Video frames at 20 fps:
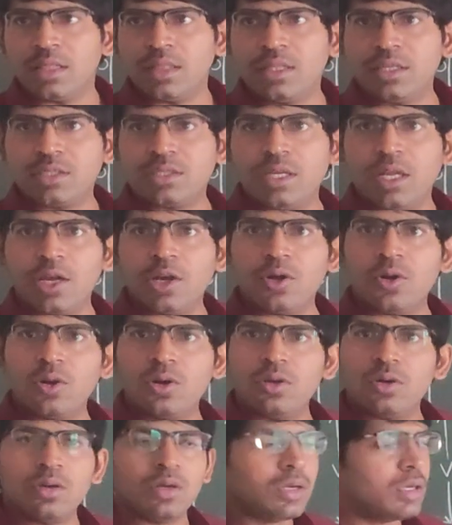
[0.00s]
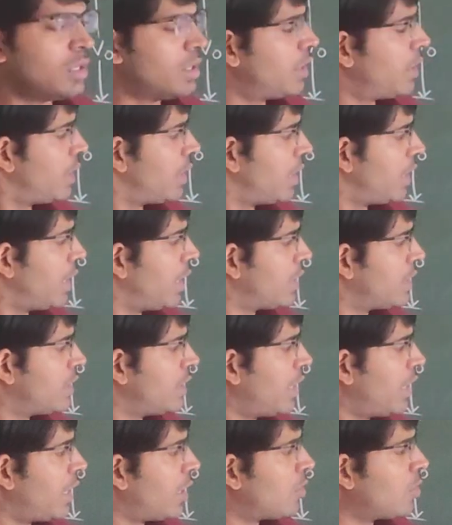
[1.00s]
this diode at
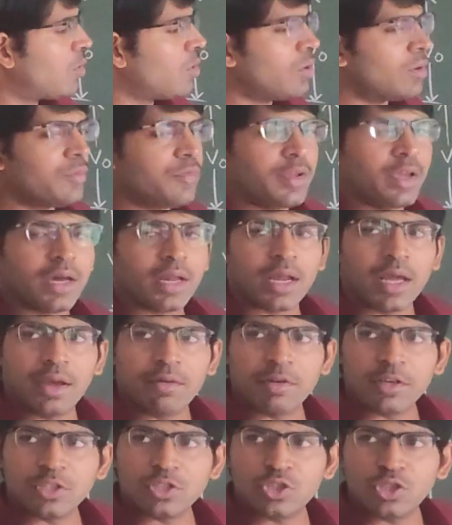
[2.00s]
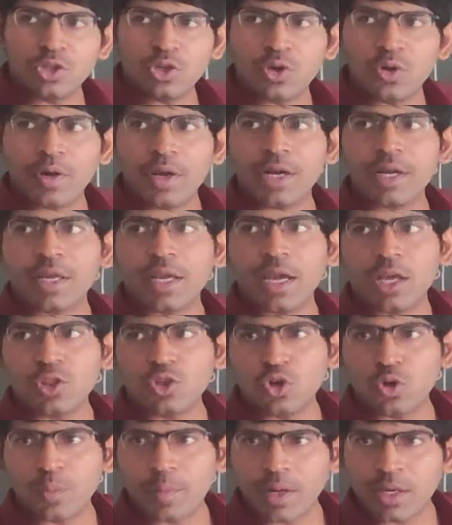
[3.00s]
the anode we are having 0 and
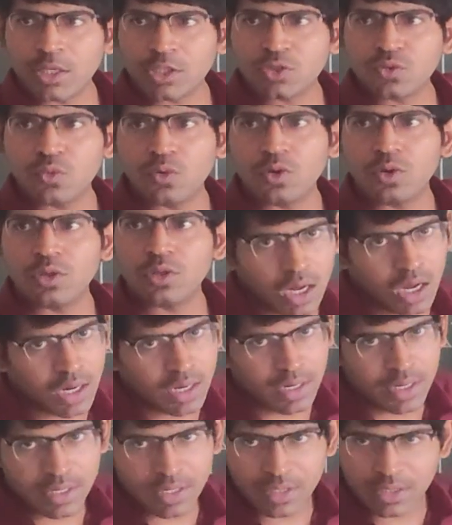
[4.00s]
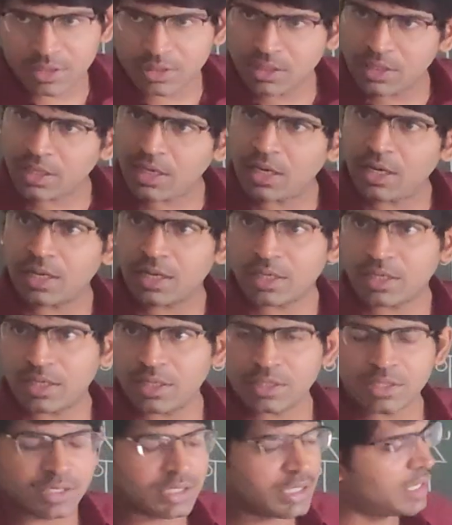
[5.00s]
cathode minus 4. Already it is in
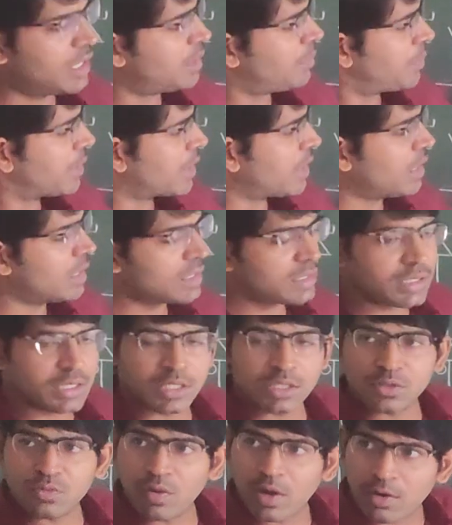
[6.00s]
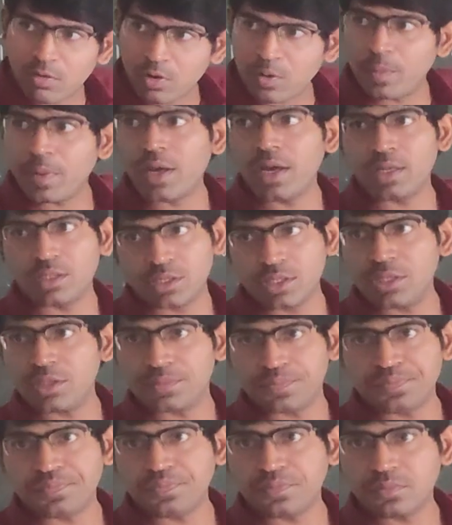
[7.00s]
conducting state because it is forward biased.
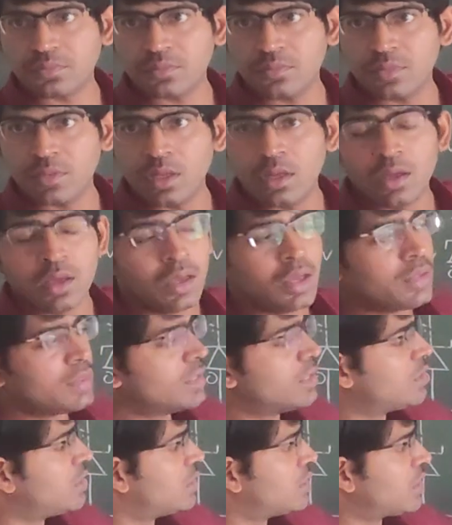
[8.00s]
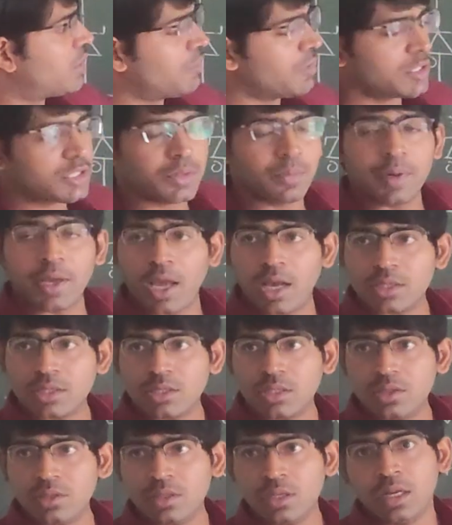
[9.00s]
This is reverse
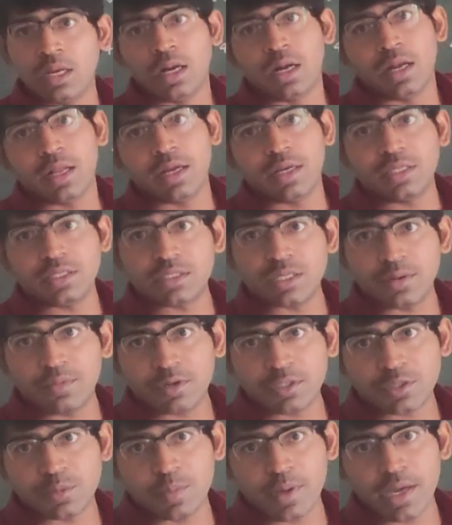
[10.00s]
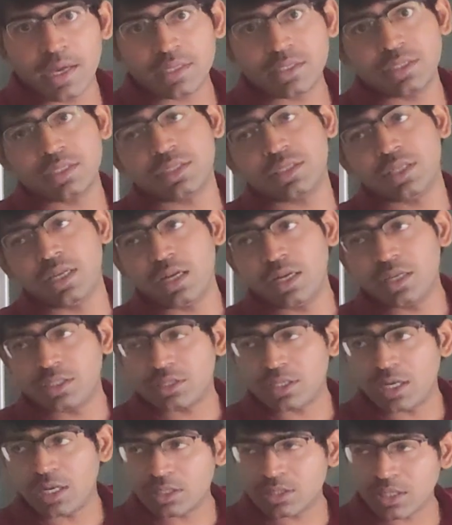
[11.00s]
biased. It is reverse biased, still it
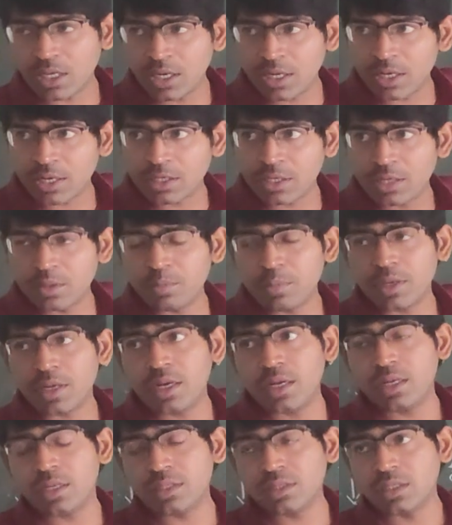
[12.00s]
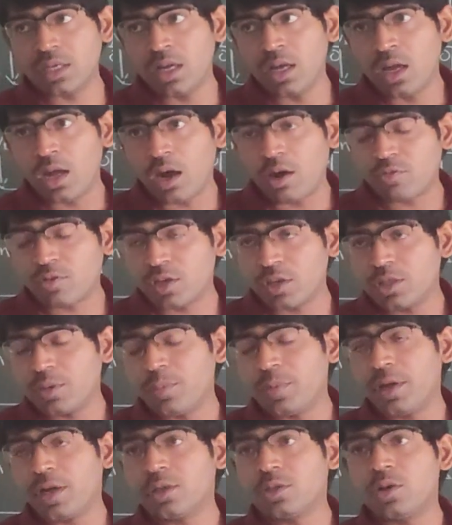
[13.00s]
starts conducting because after
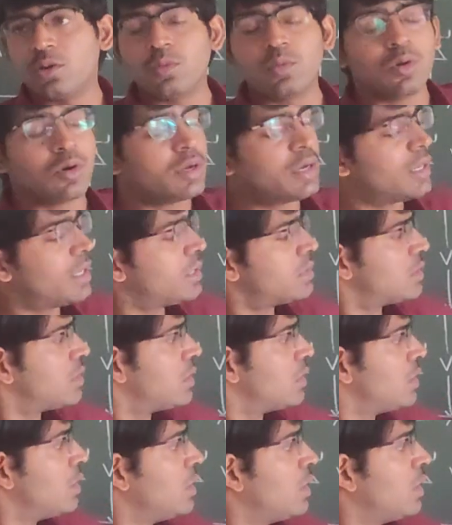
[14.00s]
the breakdown voltage,